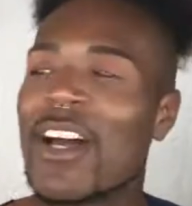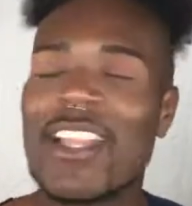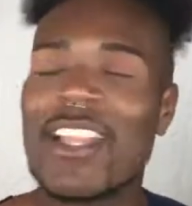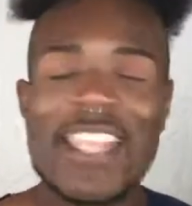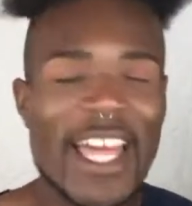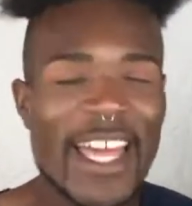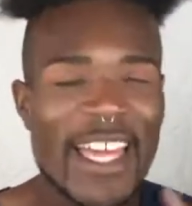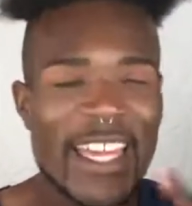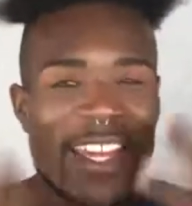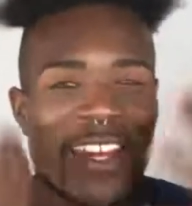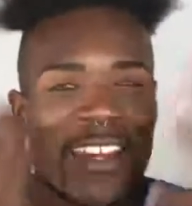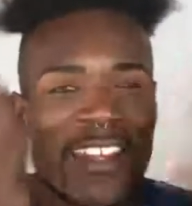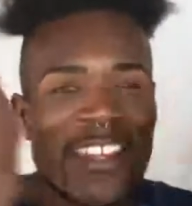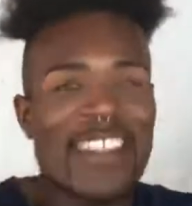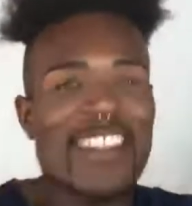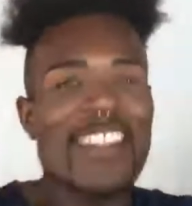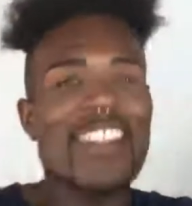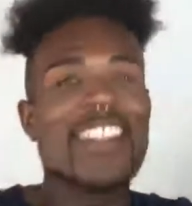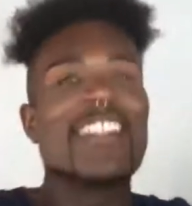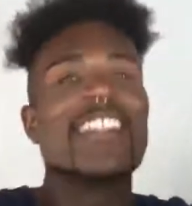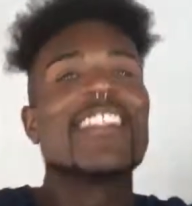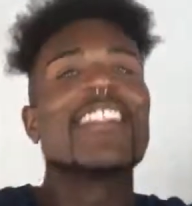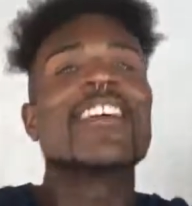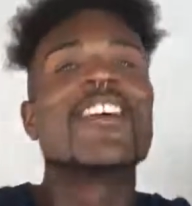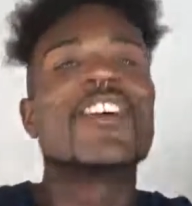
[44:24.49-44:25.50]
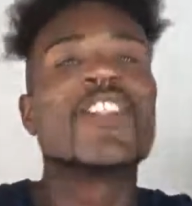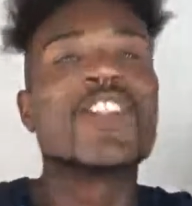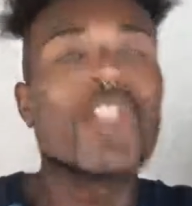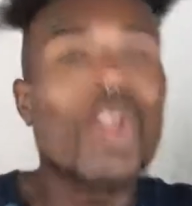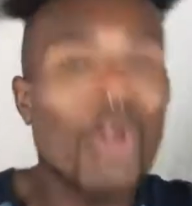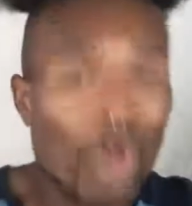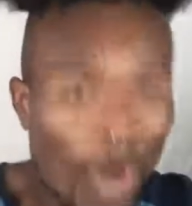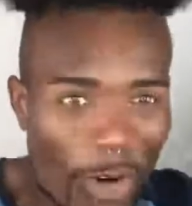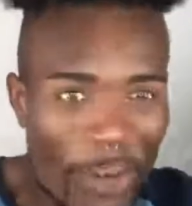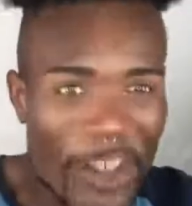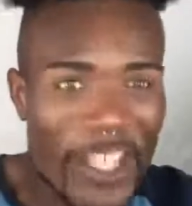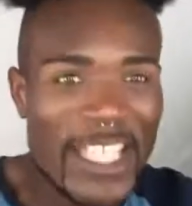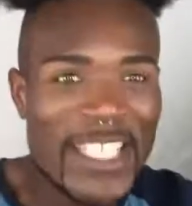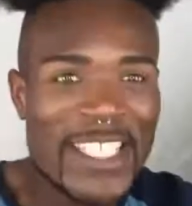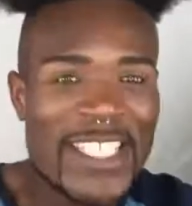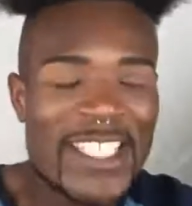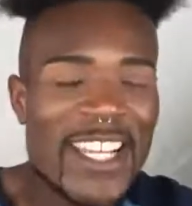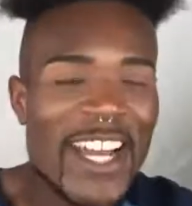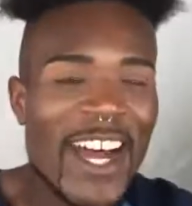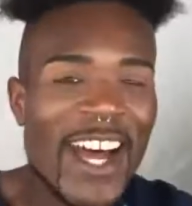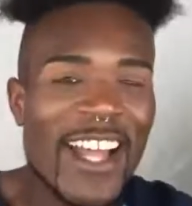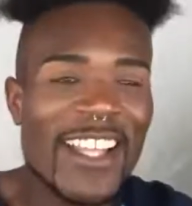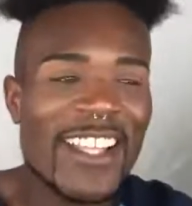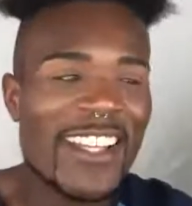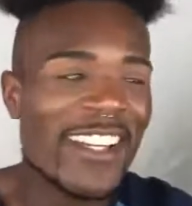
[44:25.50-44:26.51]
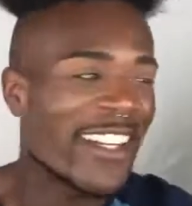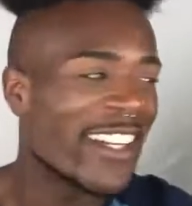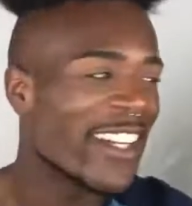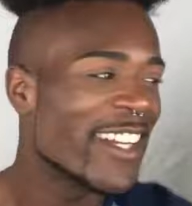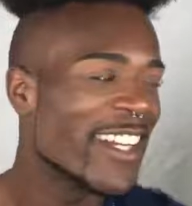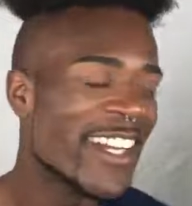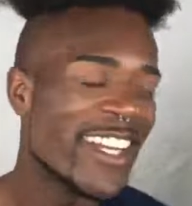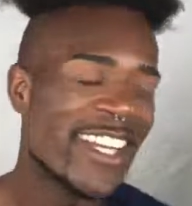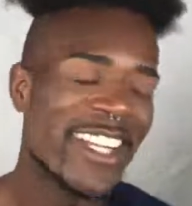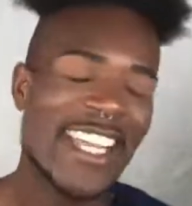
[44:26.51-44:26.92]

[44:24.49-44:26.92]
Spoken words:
like, glorious color.